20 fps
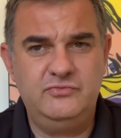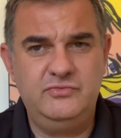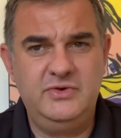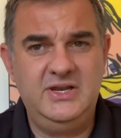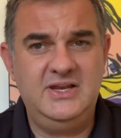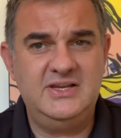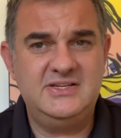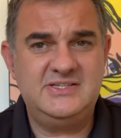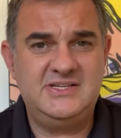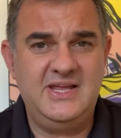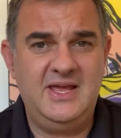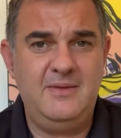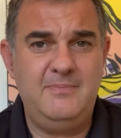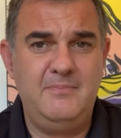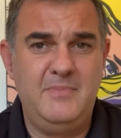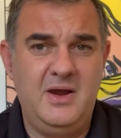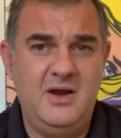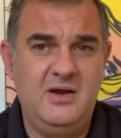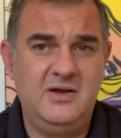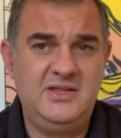real estate
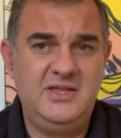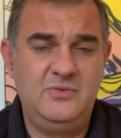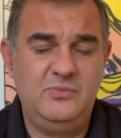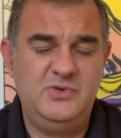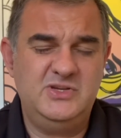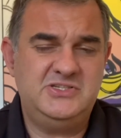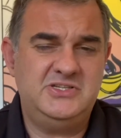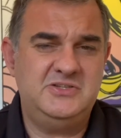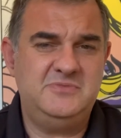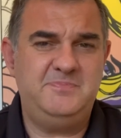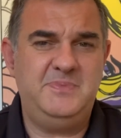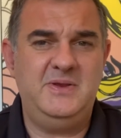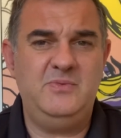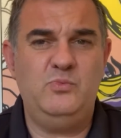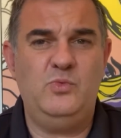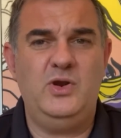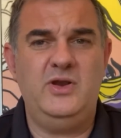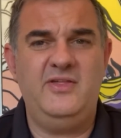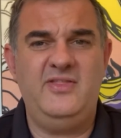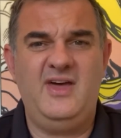market, which has been
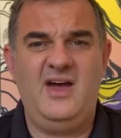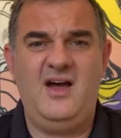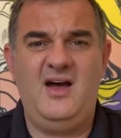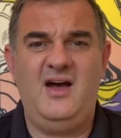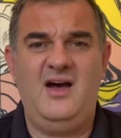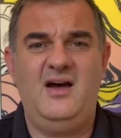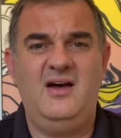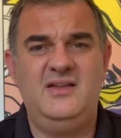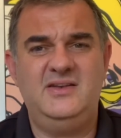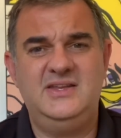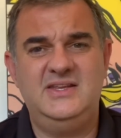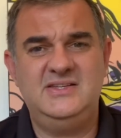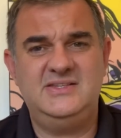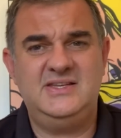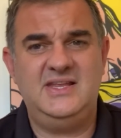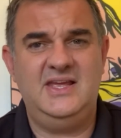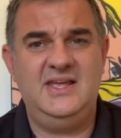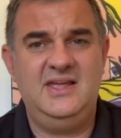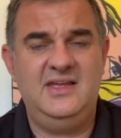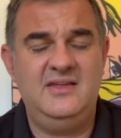one of the
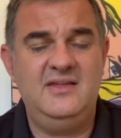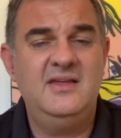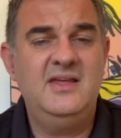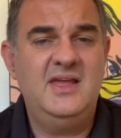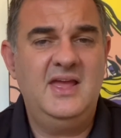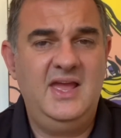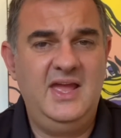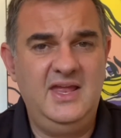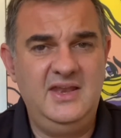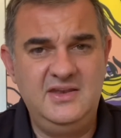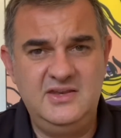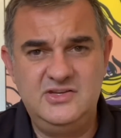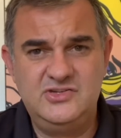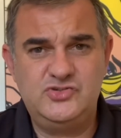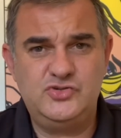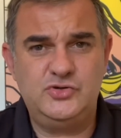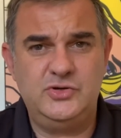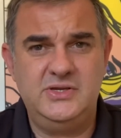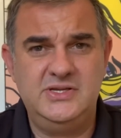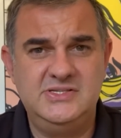hardest hit
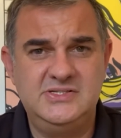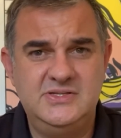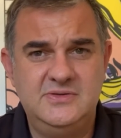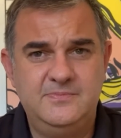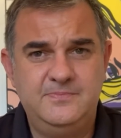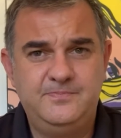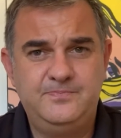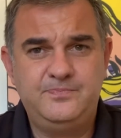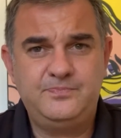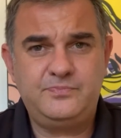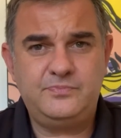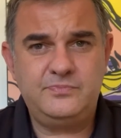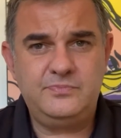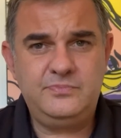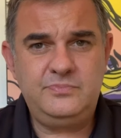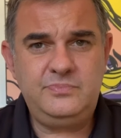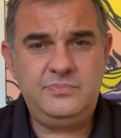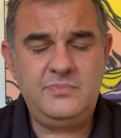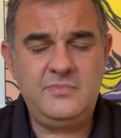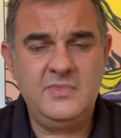industries.
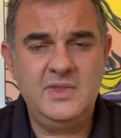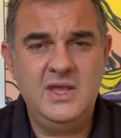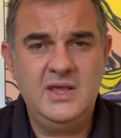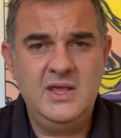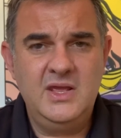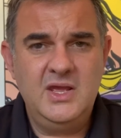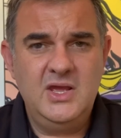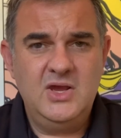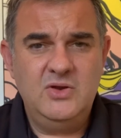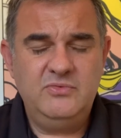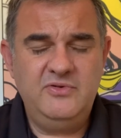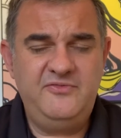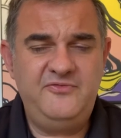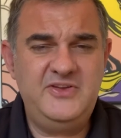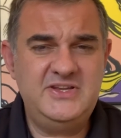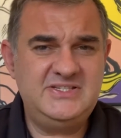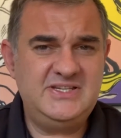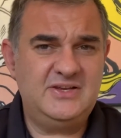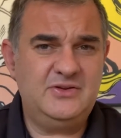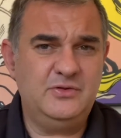With
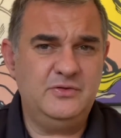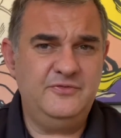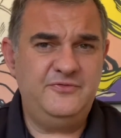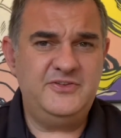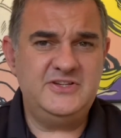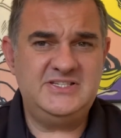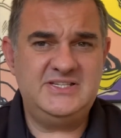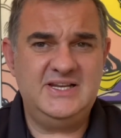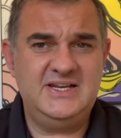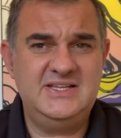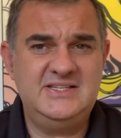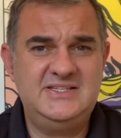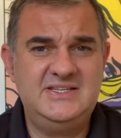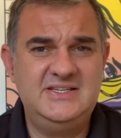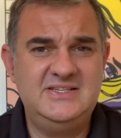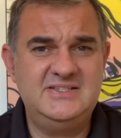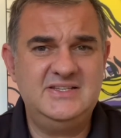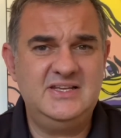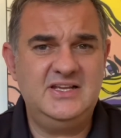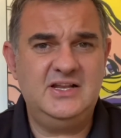physical
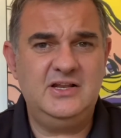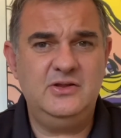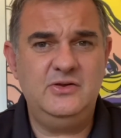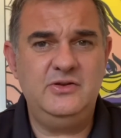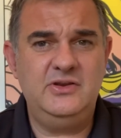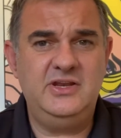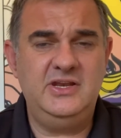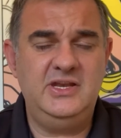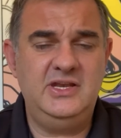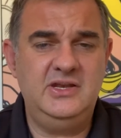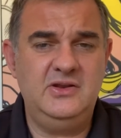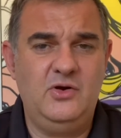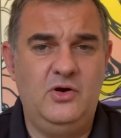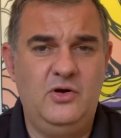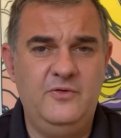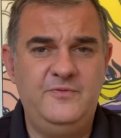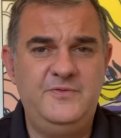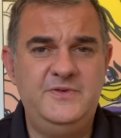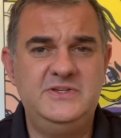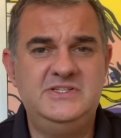facilities including
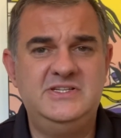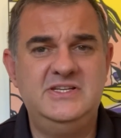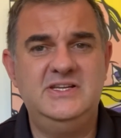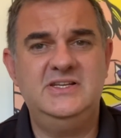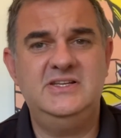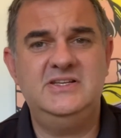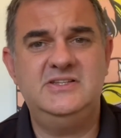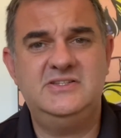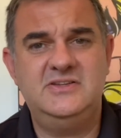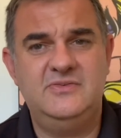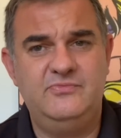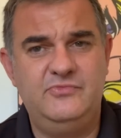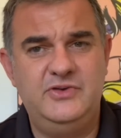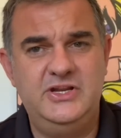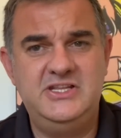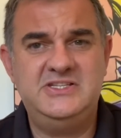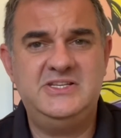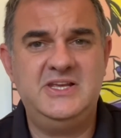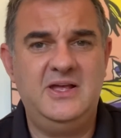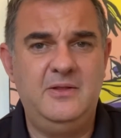offices and
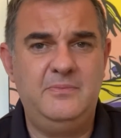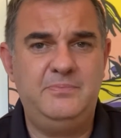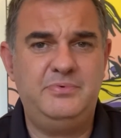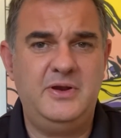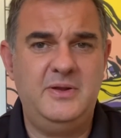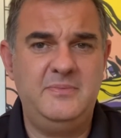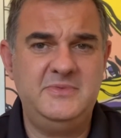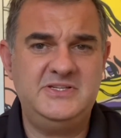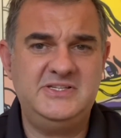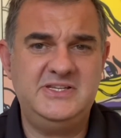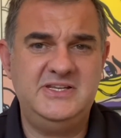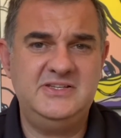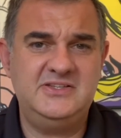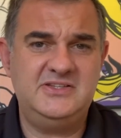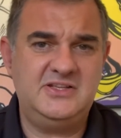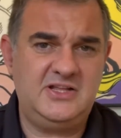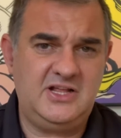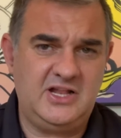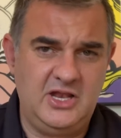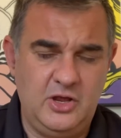retail premises
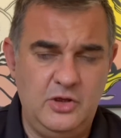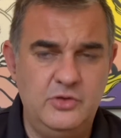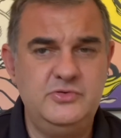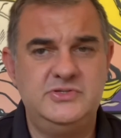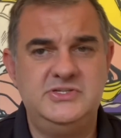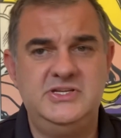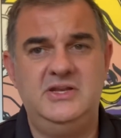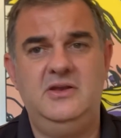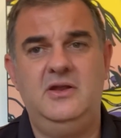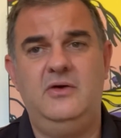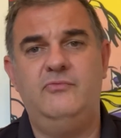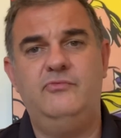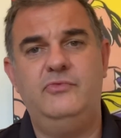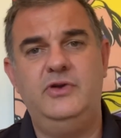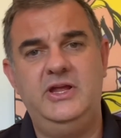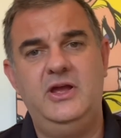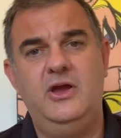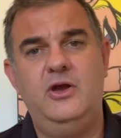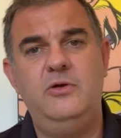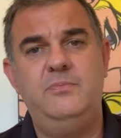closing and
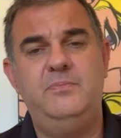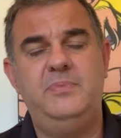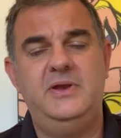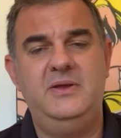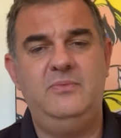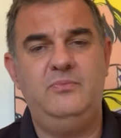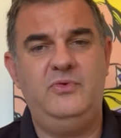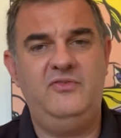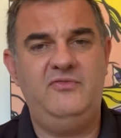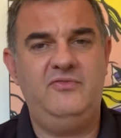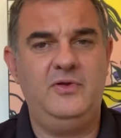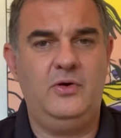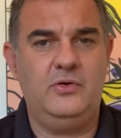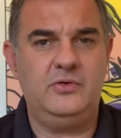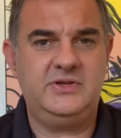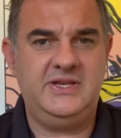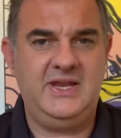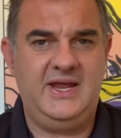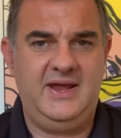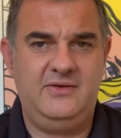reopening with
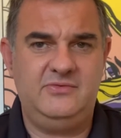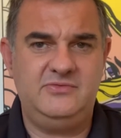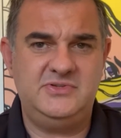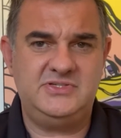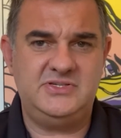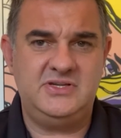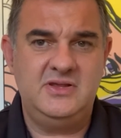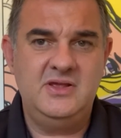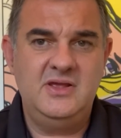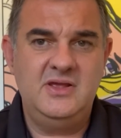lockdowns,